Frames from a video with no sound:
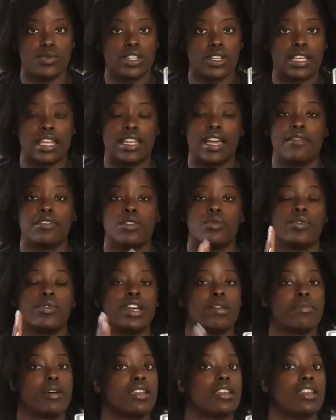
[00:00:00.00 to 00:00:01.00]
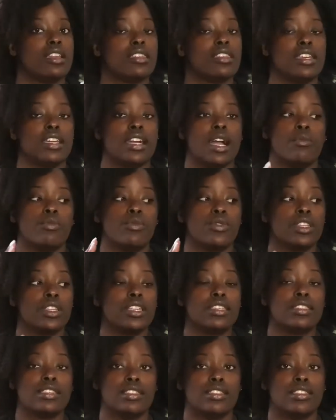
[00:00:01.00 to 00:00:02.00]
I didn't have to worry about anything. I'm really
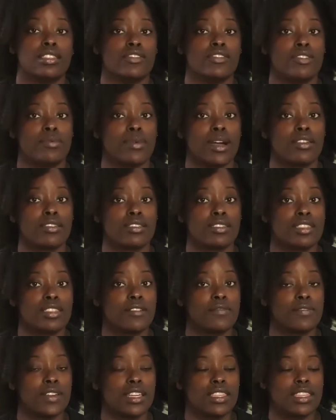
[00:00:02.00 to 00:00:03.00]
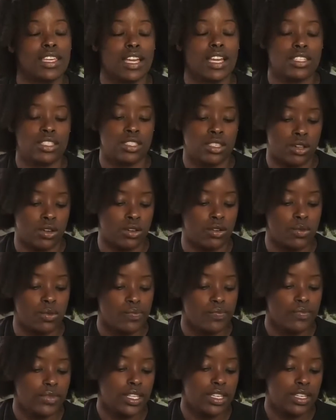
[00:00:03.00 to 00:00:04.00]
sensitive about stuff like that, so
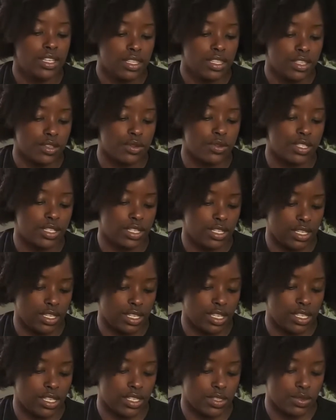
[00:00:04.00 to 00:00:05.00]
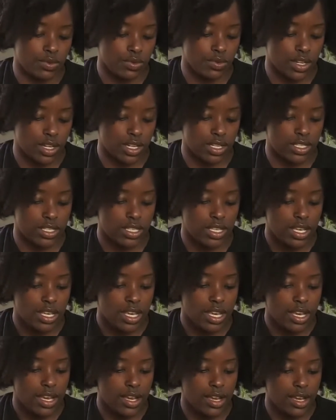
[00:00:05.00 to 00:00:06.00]
this was good that this worked.
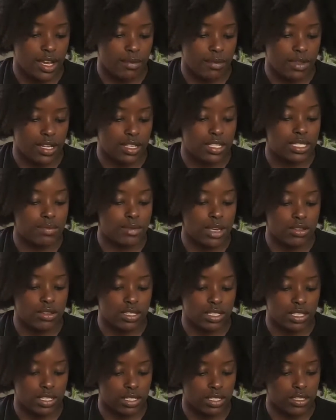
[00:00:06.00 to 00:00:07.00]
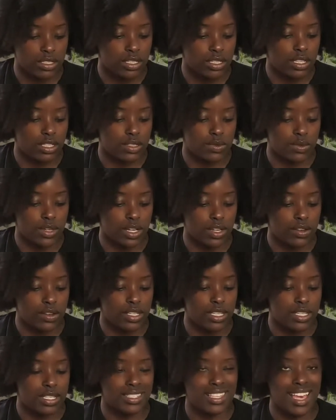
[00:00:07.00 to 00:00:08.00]
And it smells good as well.
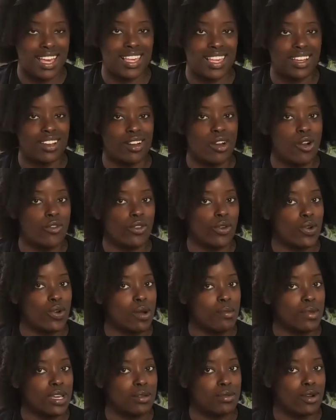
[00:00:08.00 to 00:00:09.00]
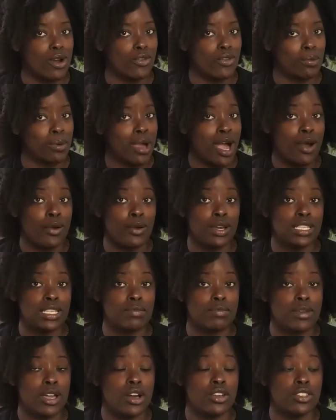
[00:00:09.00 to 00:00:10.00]
It's not like an overpowering
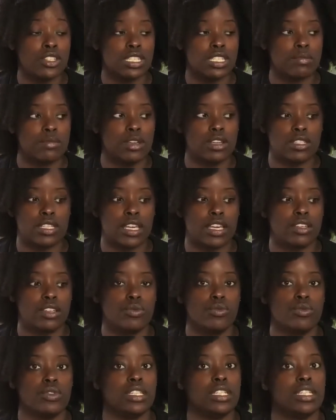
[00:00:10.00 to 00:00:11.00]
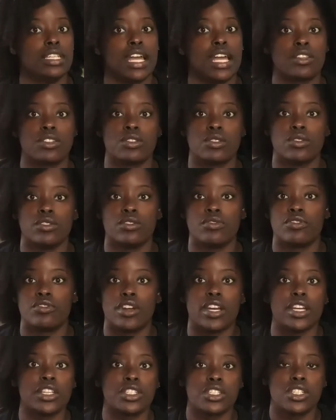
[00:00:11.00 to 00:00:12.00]
smell. It just smells like really natural and
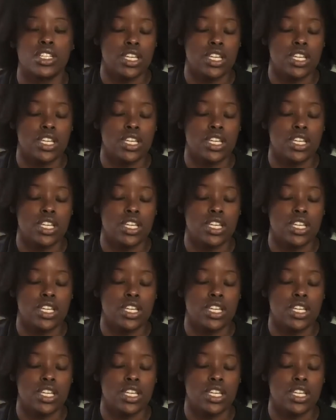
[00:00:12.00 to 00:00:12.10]
fresh.